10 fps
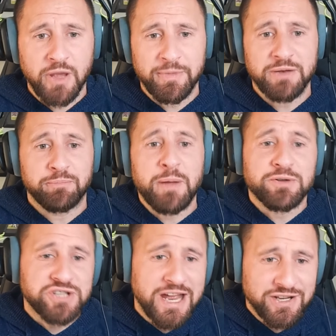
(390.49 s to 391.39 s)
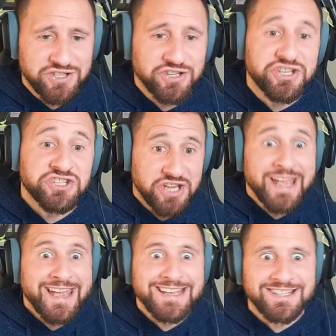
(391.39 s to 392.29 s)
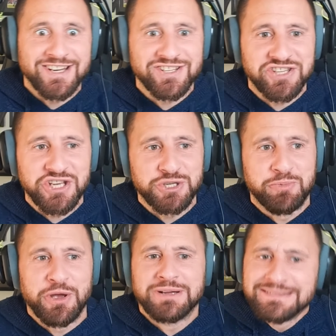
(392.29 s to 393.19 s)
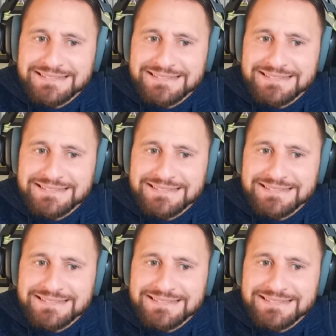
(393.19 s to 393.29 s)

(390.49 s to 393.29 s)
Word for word: I mean, people are saying it's an assist. It is an assist, but